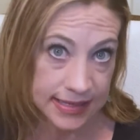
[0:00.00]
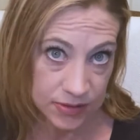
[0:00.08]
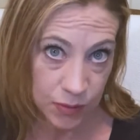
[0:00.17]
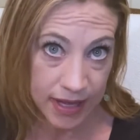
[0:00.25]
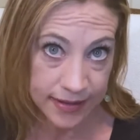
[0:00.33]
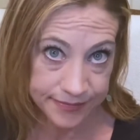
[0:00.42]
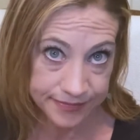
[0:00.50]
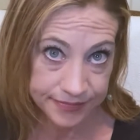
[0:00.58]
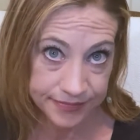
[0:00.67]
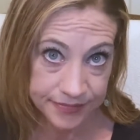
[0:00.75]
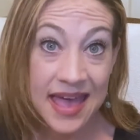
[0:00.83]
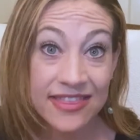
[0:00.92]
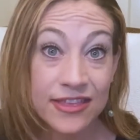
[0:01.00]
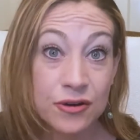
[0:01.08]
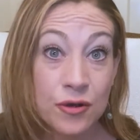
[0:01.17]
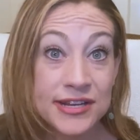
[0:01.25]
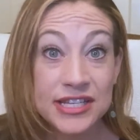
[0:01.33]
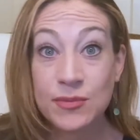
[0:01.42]
as well. They're
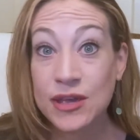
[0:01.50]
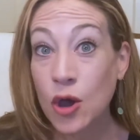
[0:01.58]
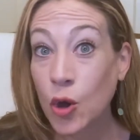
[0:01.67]
going to be